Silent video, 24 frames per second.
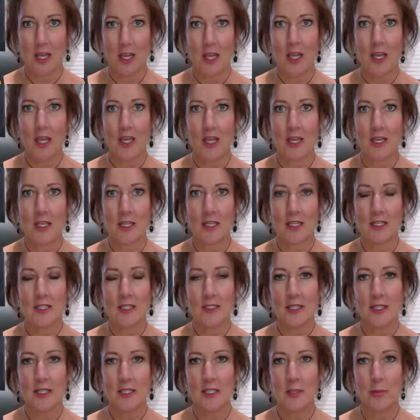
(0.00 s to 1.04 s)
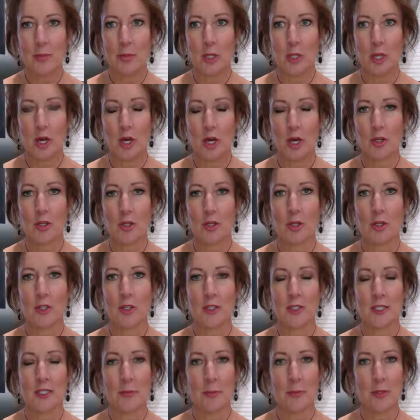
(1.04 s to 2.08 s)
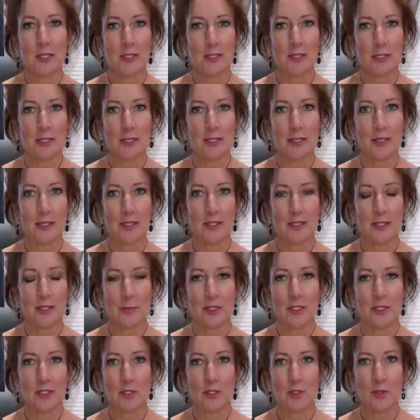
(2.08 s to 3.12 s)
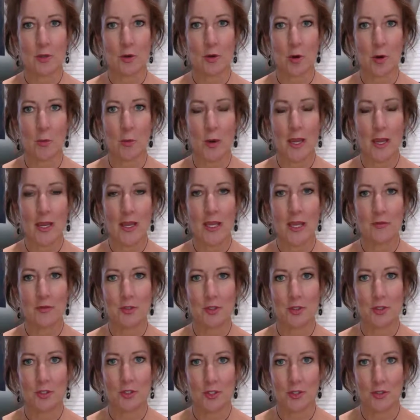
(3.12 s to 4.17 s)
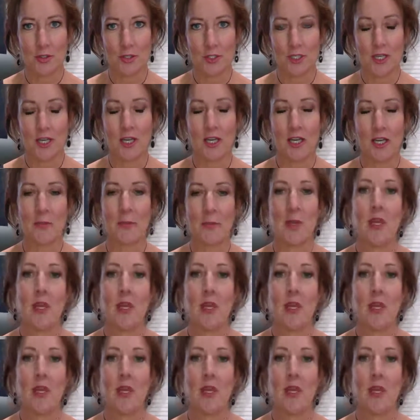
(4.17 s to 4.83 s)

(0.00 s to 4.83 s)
And inside the blog, the, some of the Sunday snippets go away after a certain time